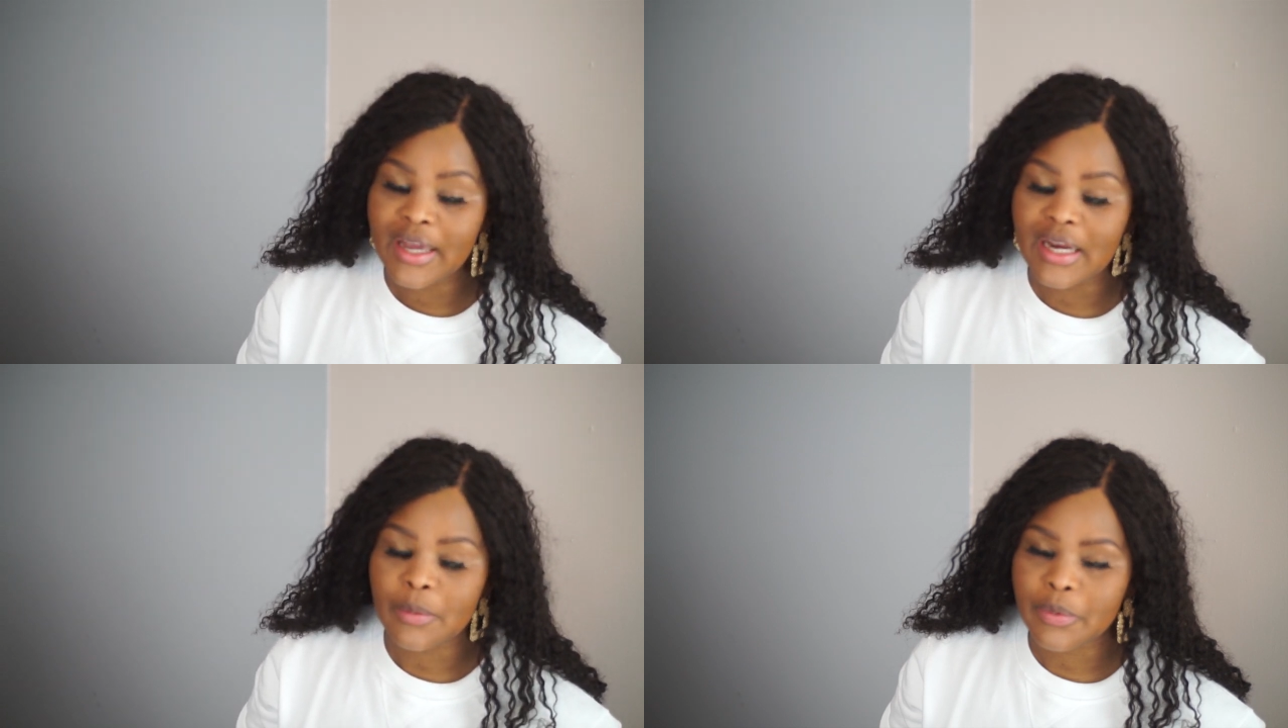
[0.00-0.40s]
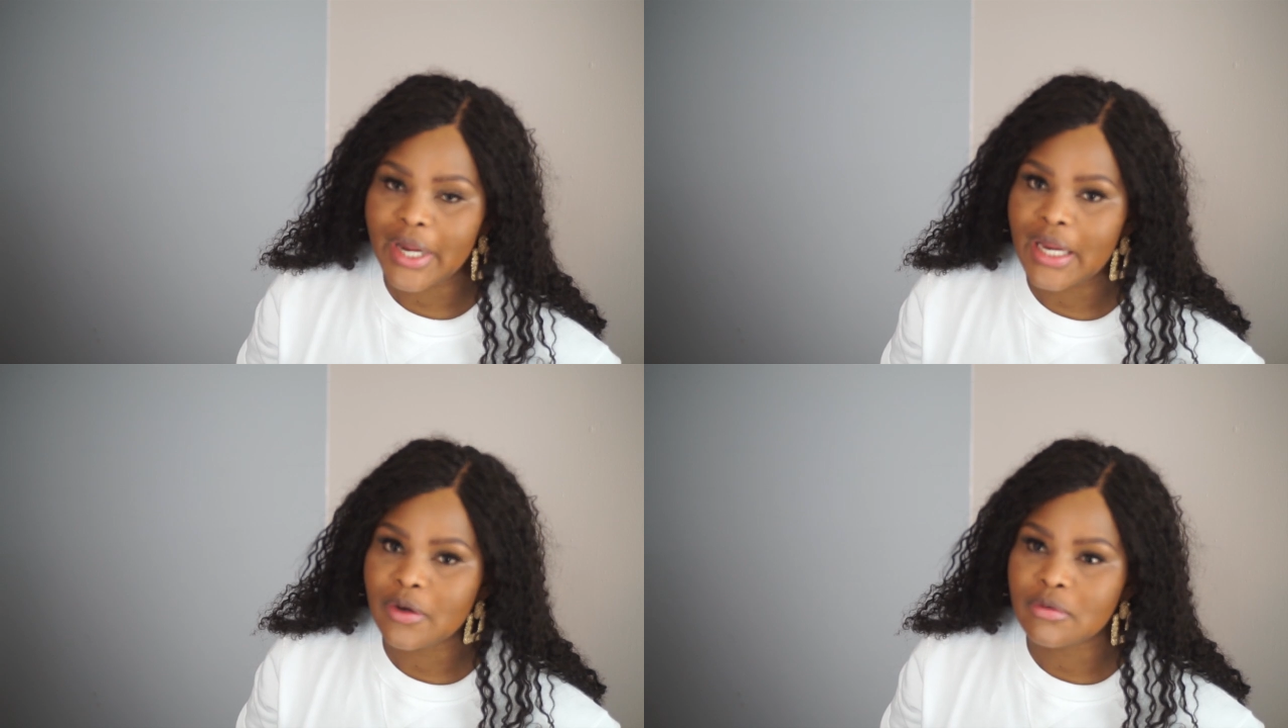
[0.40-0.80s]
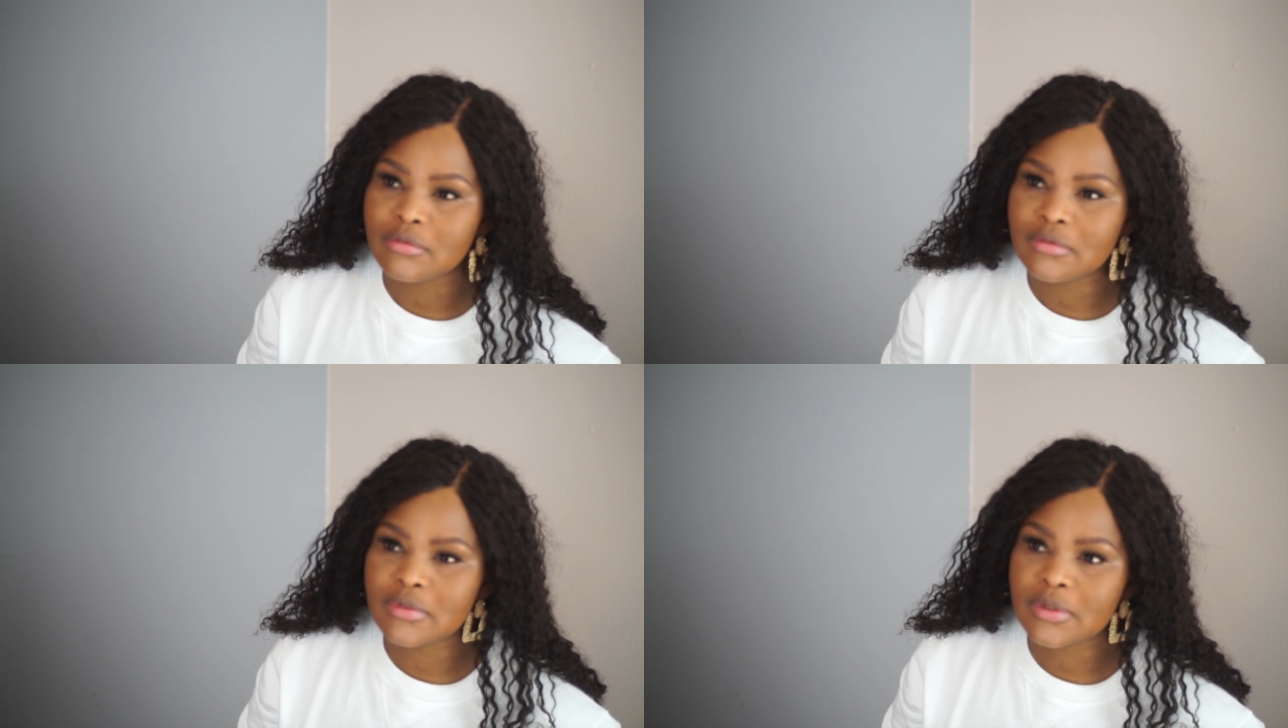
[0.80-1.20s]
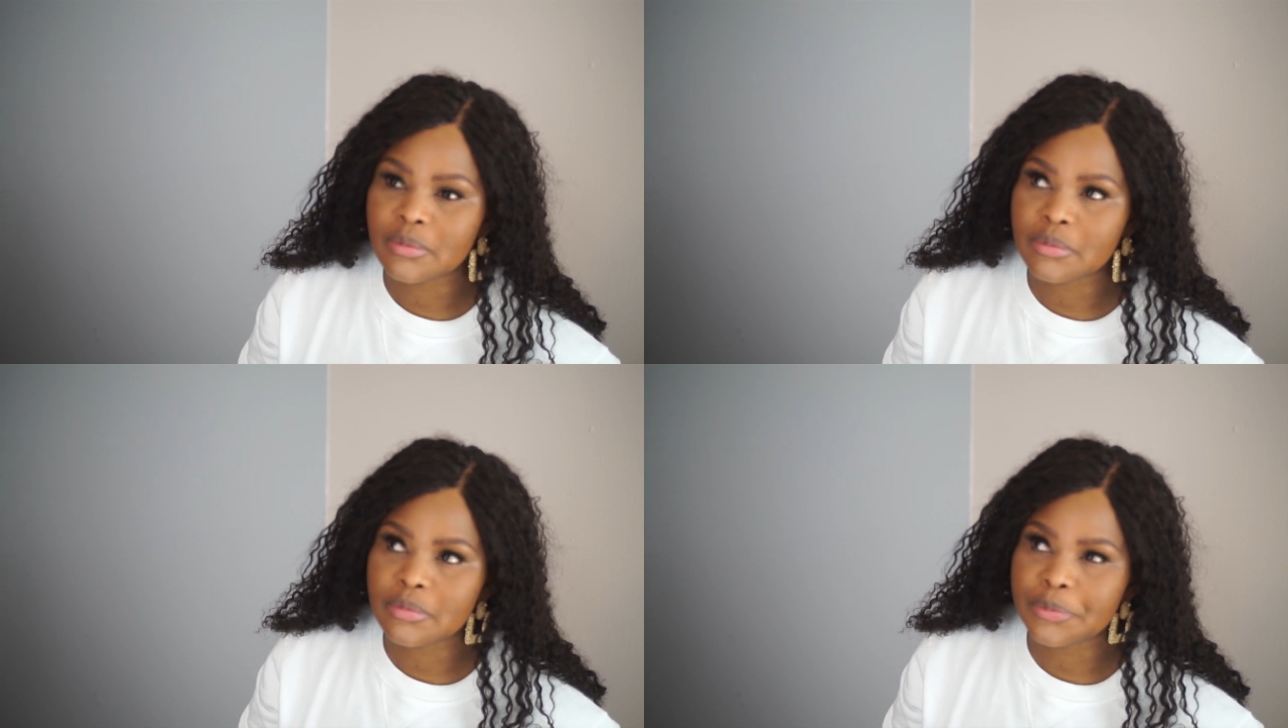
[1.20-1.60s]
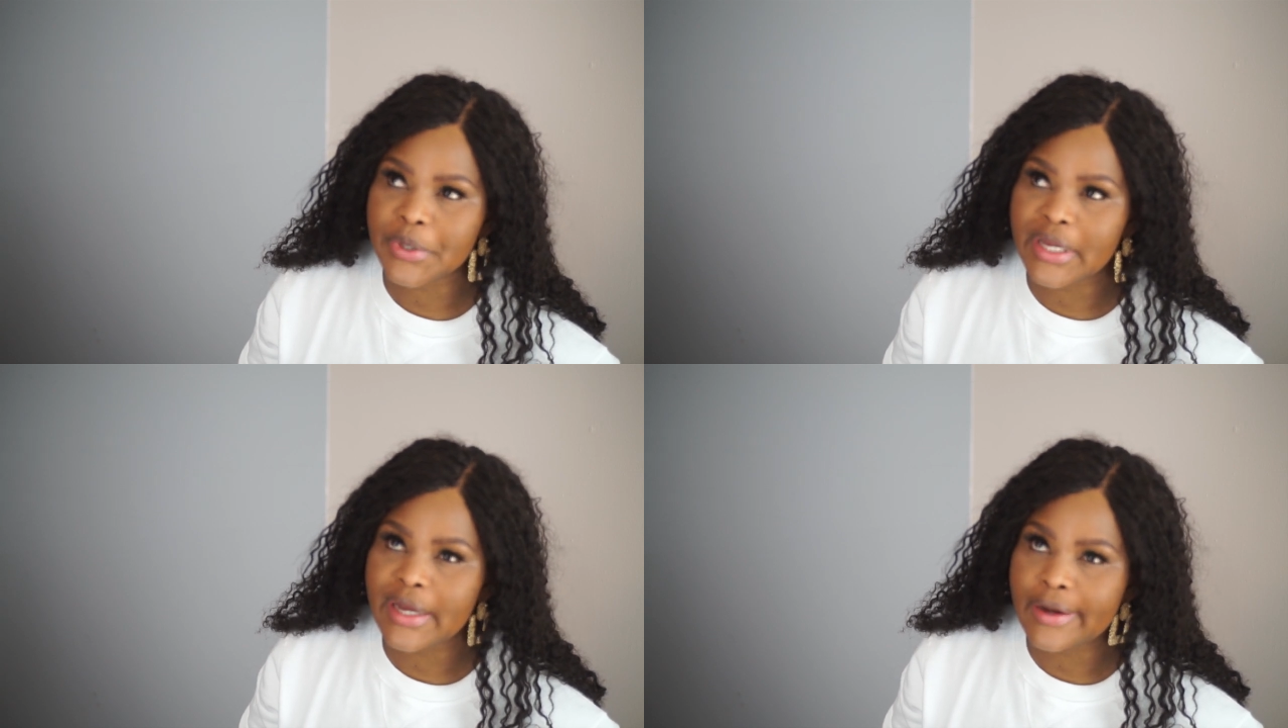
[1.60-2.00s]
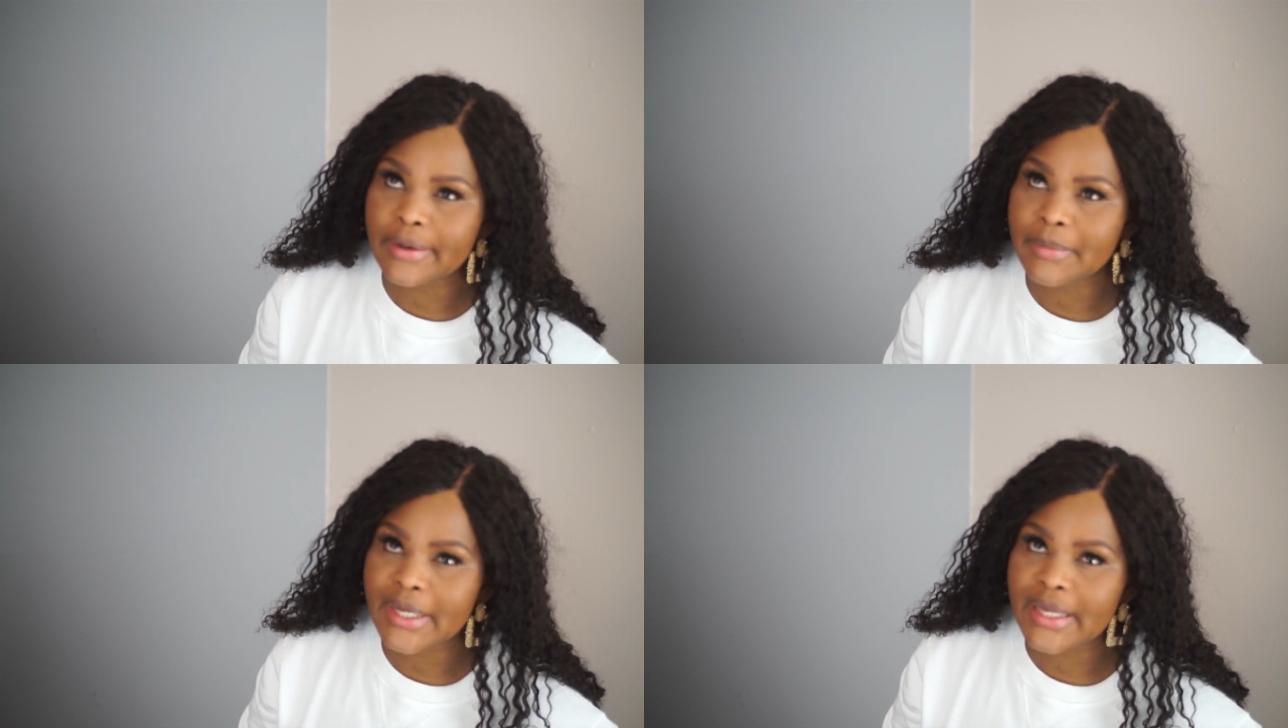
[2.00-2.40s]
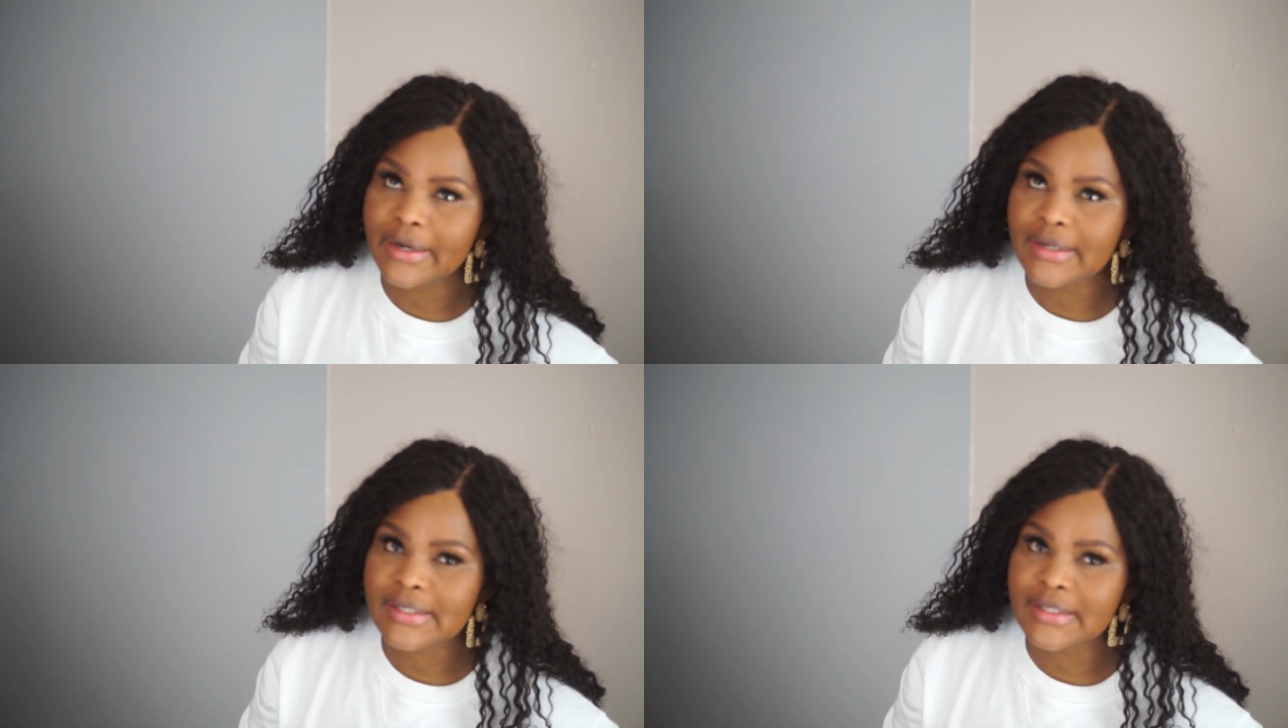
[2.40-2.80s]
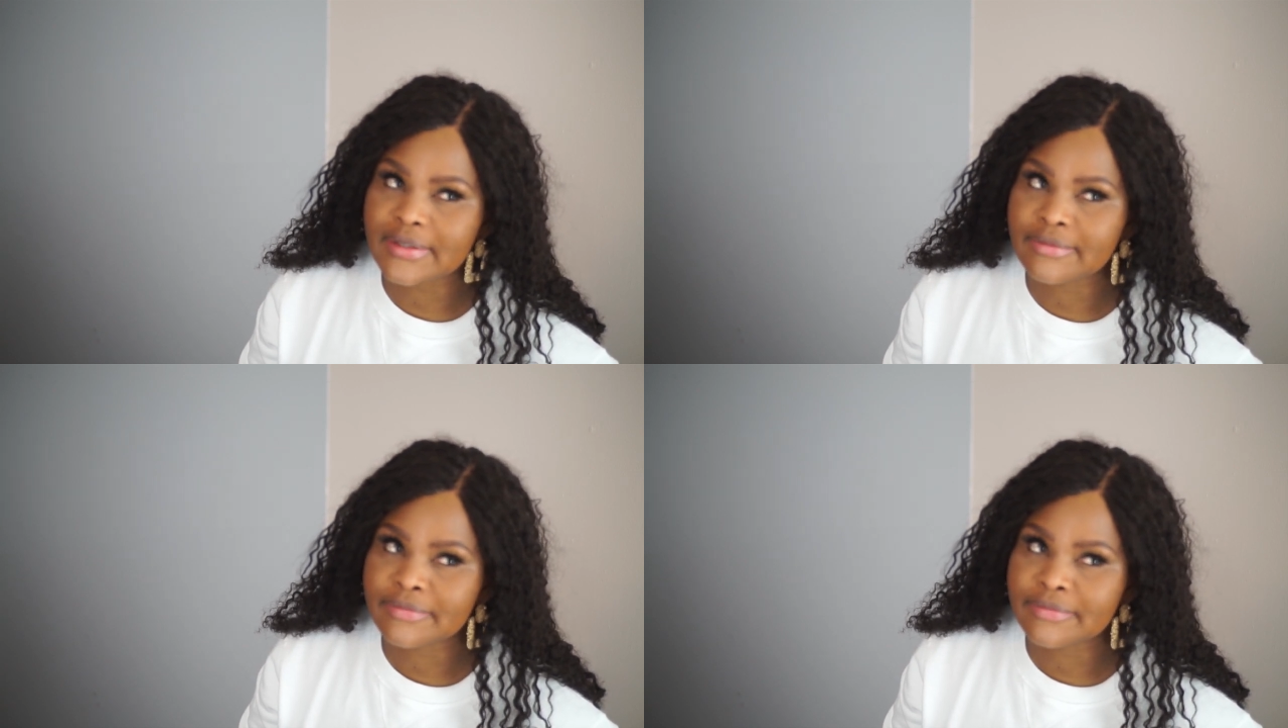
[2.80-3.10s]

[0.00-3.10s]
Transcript: and I pray I don't break out of my character,